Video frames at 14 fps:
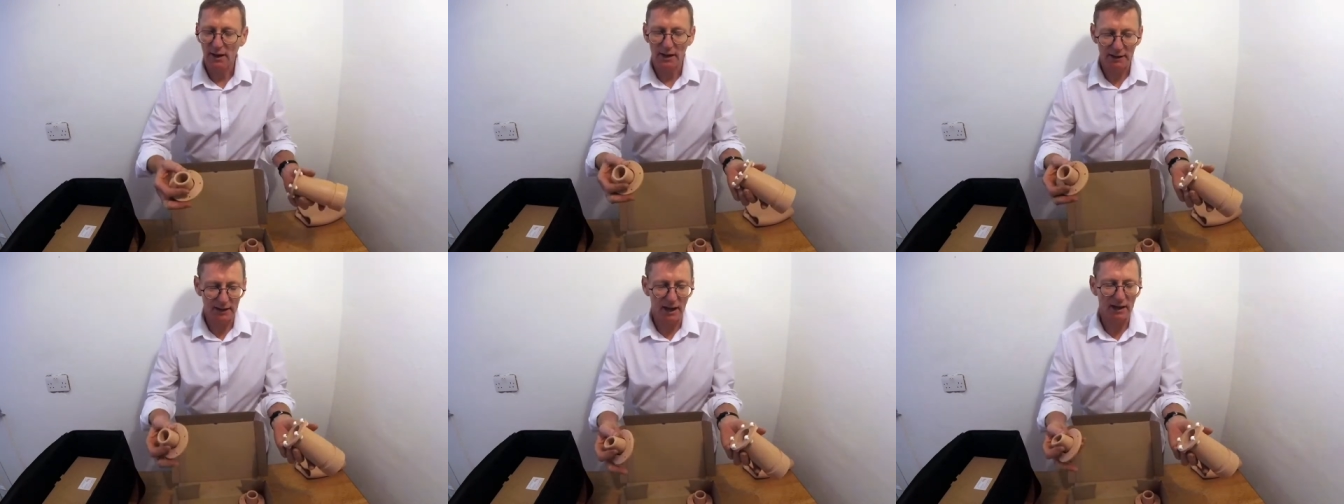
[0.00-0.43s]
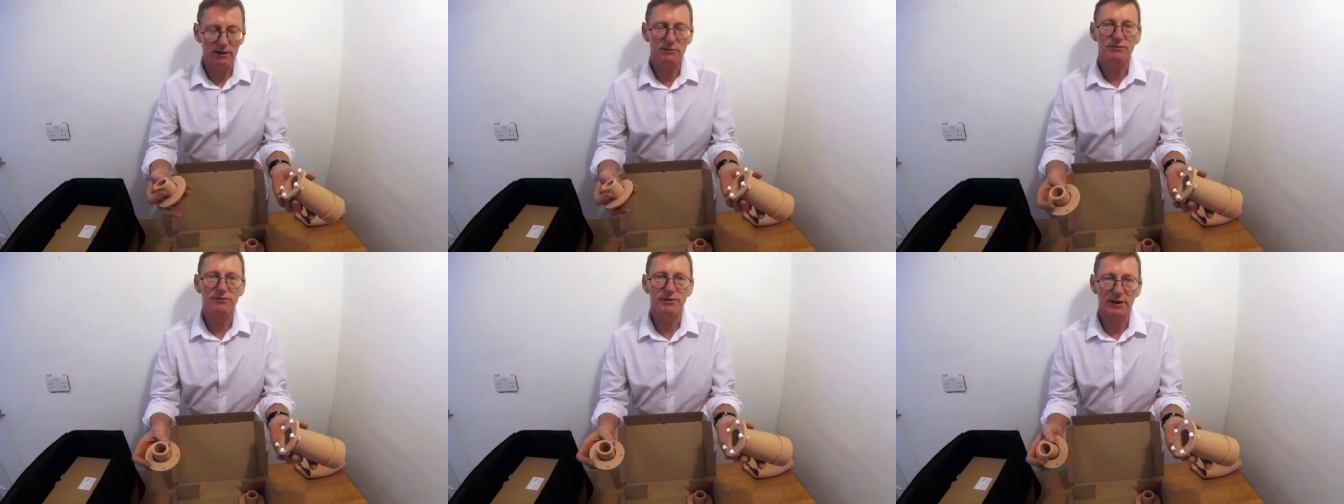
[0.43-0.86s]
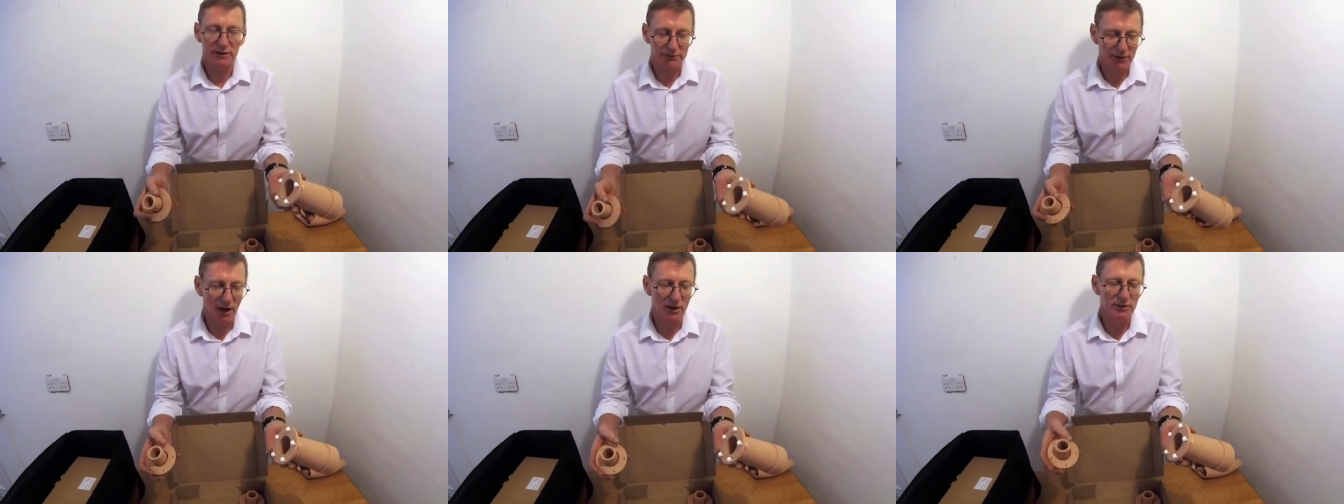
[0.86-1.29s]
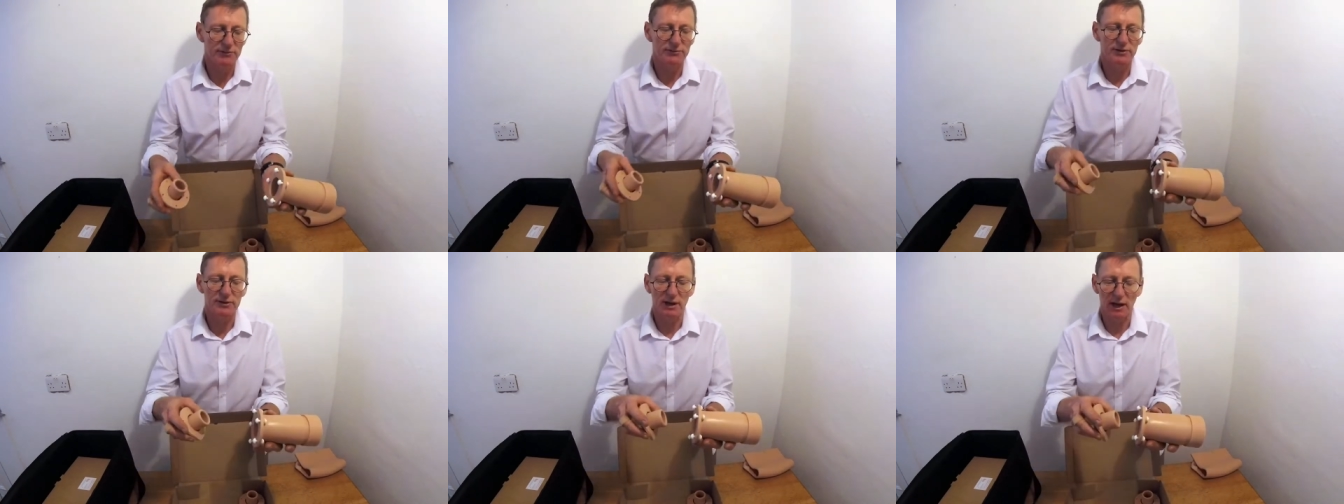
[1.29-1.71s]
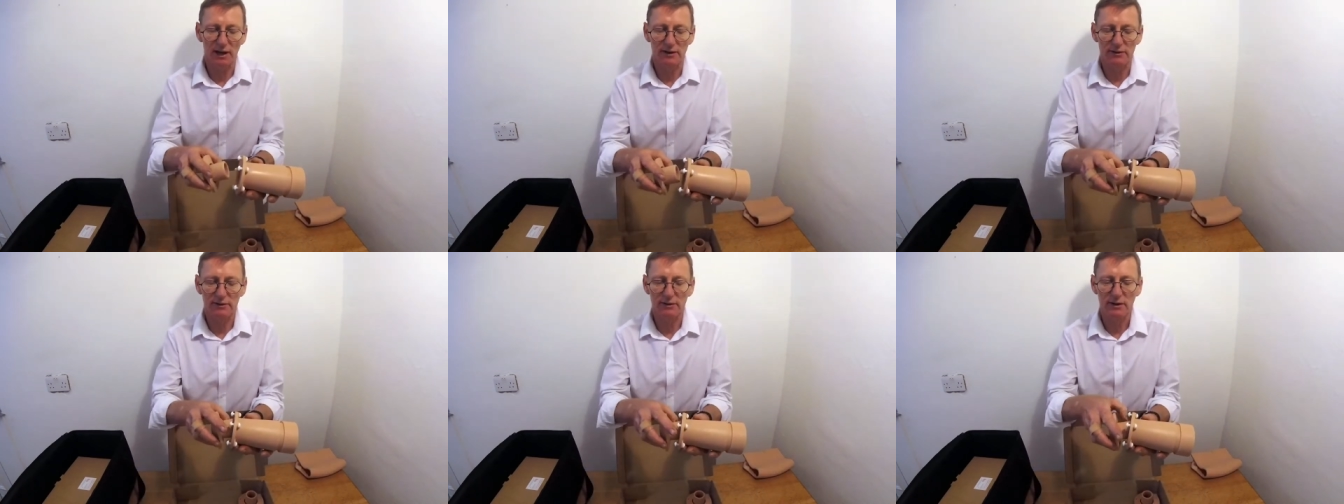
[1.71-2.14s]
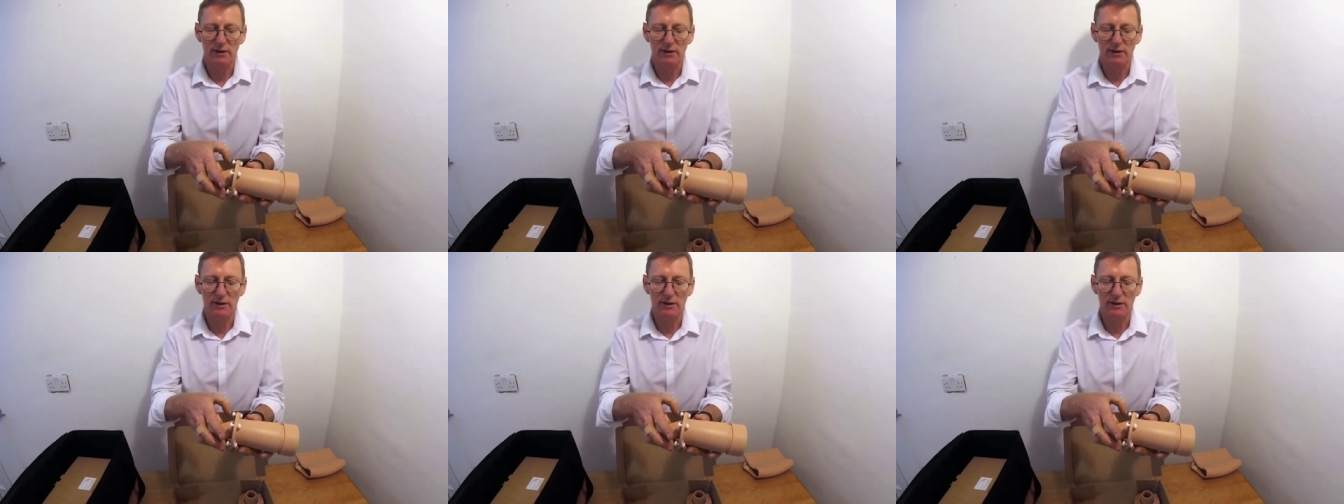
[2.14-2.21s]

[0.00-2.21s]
again fits over the end